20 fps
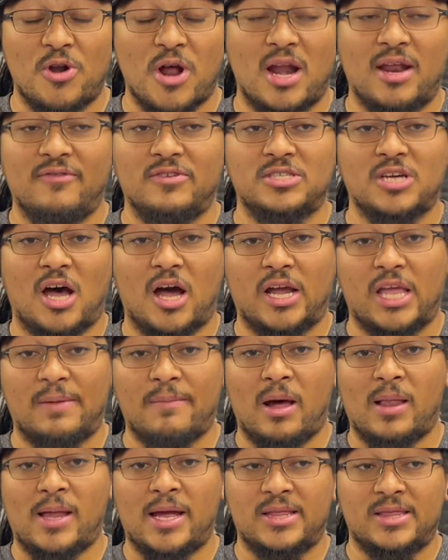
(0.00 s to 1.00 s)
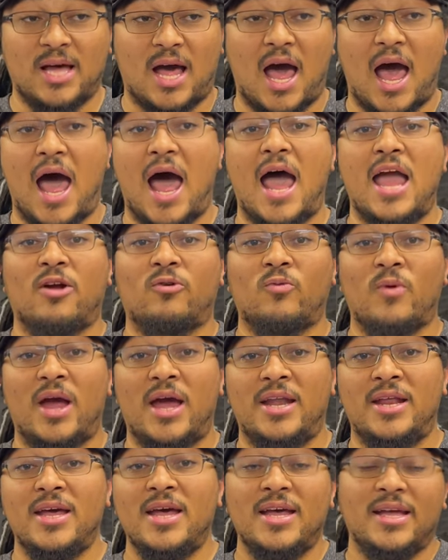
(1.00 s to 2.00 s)
Not even talking about like the high
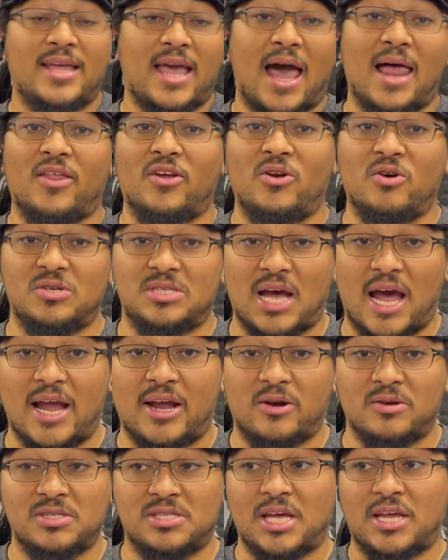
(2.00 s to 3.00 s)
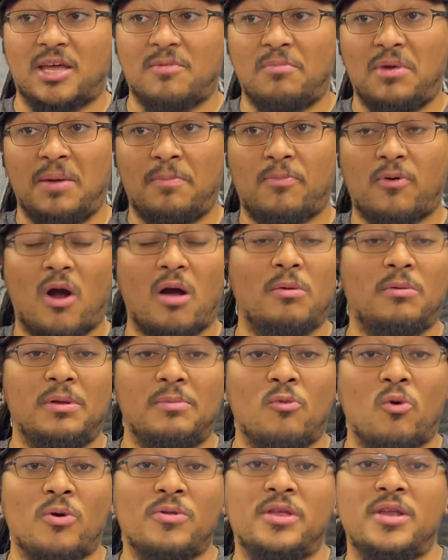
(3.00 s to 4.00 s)
red calico tigers that can be probably
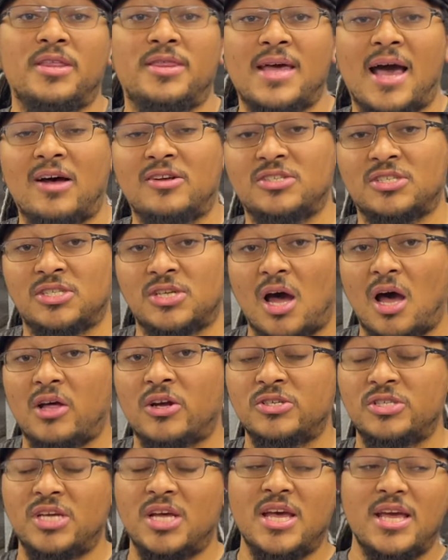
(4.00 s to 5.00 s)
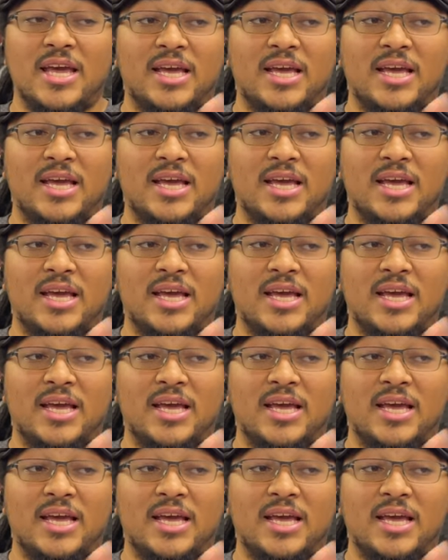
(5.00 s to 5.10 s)
more than $1,000.